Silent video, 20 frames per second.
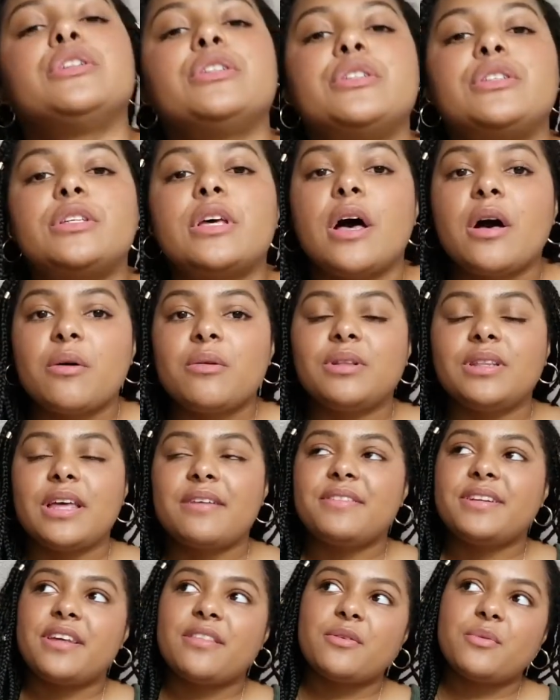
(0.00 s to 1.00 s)
So,
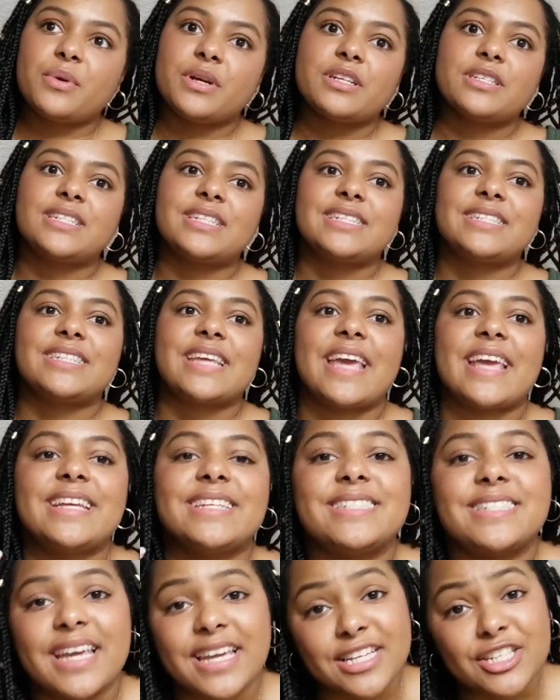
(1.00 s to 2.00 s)
Love and Other Words is a
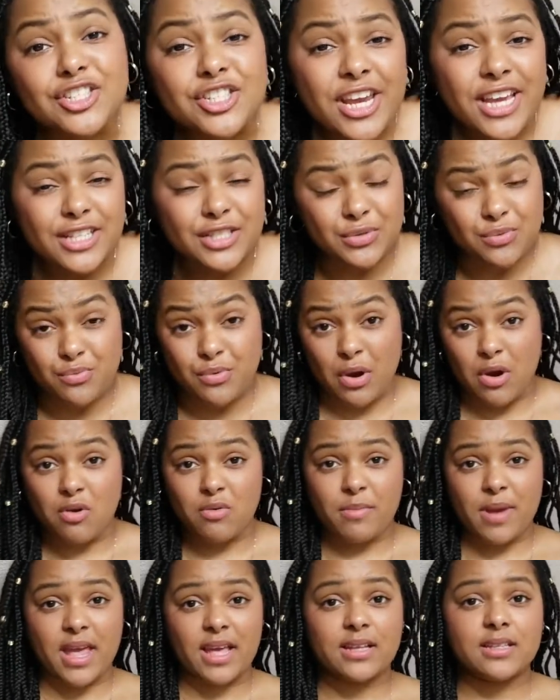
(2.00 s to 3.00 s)
second chance
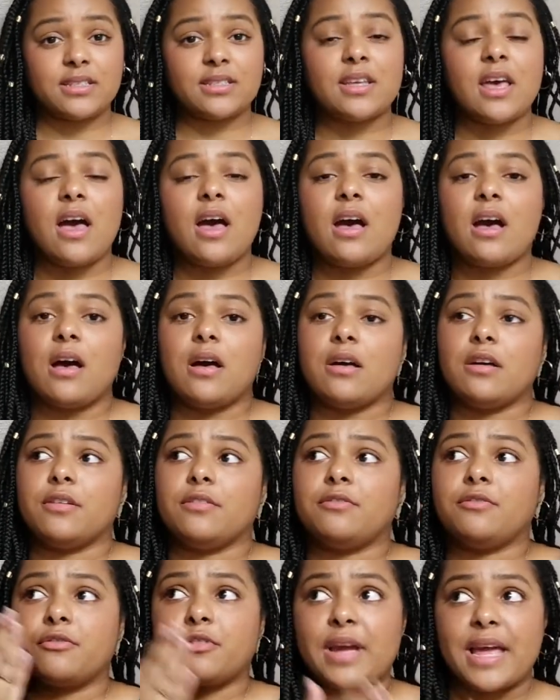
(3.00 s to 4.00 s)
romance, uh,
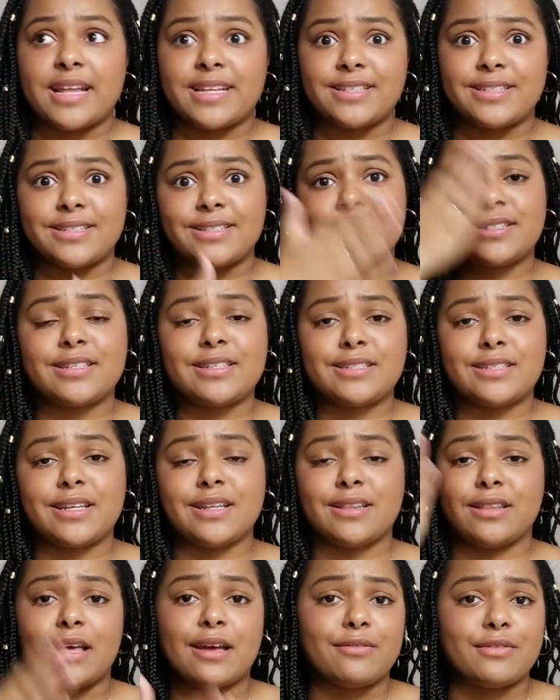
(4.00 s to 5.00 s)
friends to
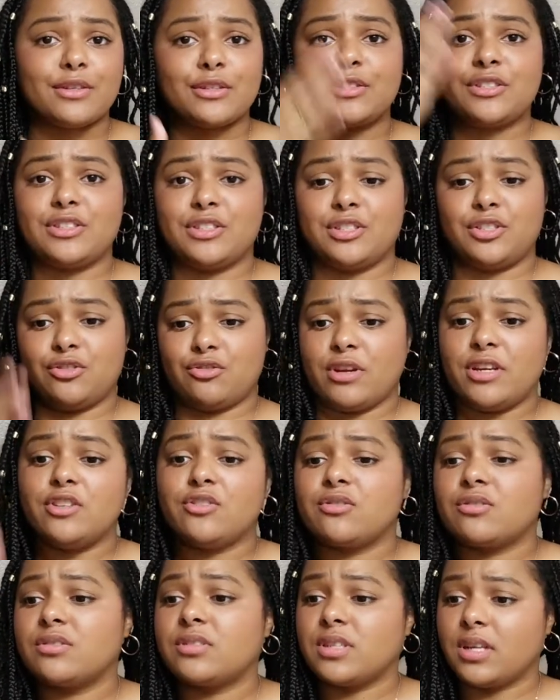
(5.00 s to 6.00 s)
lovers to
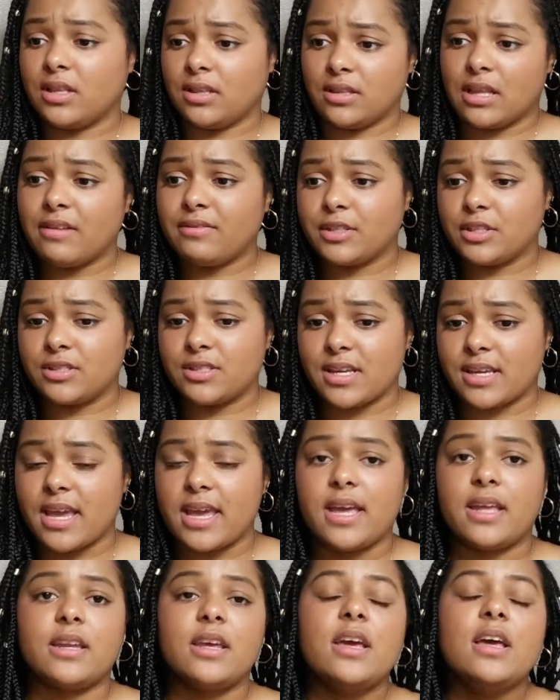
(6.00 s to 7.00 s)
strangers to lovers
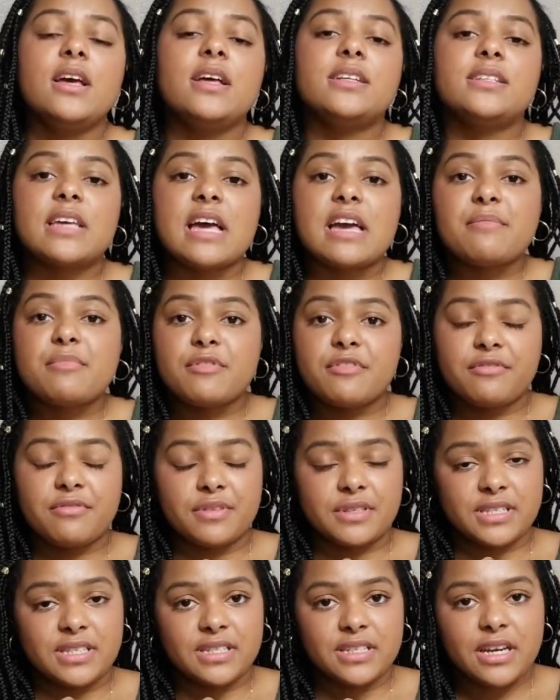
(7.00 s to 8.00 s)
again type of
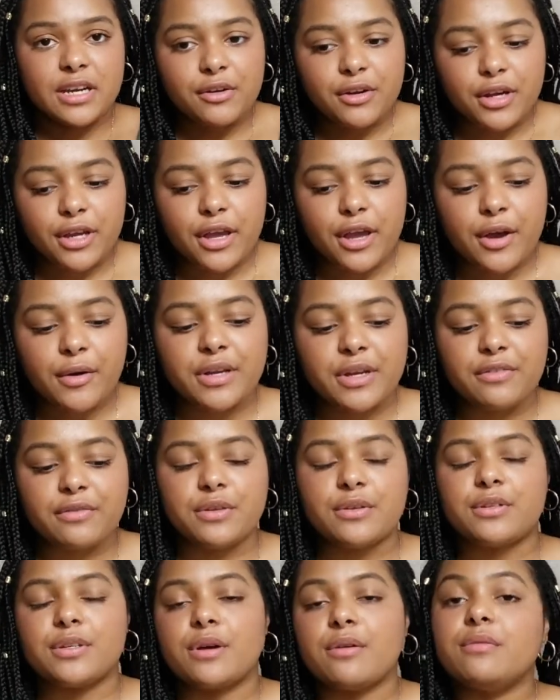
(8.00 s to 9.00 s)
scenario if
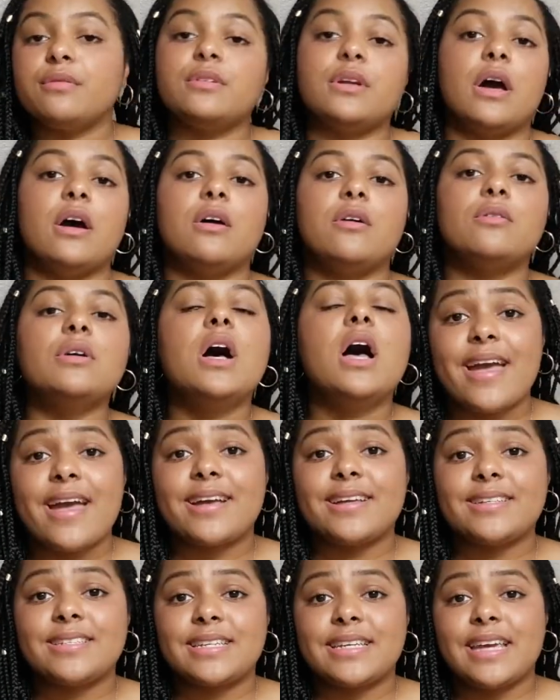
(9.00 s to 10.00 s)
you don't know.
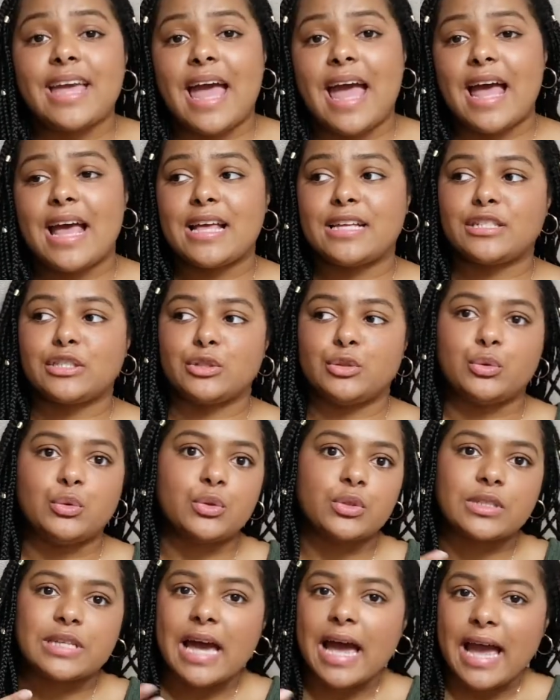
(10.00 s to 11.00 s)
And it has a
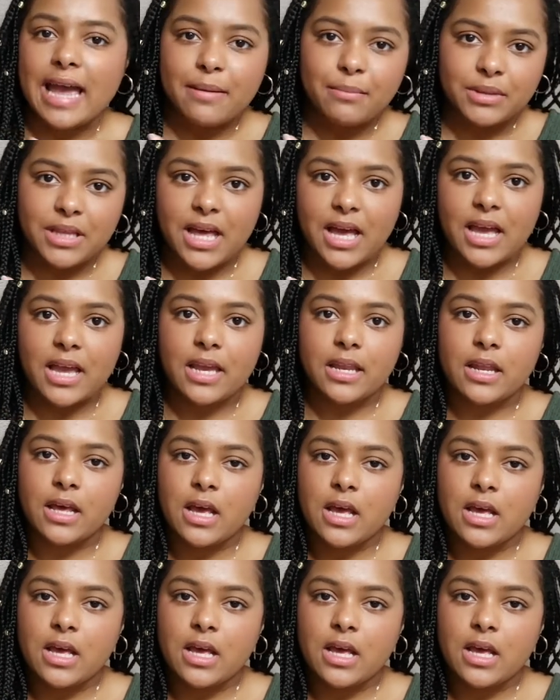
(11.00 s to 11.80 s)
dual timeline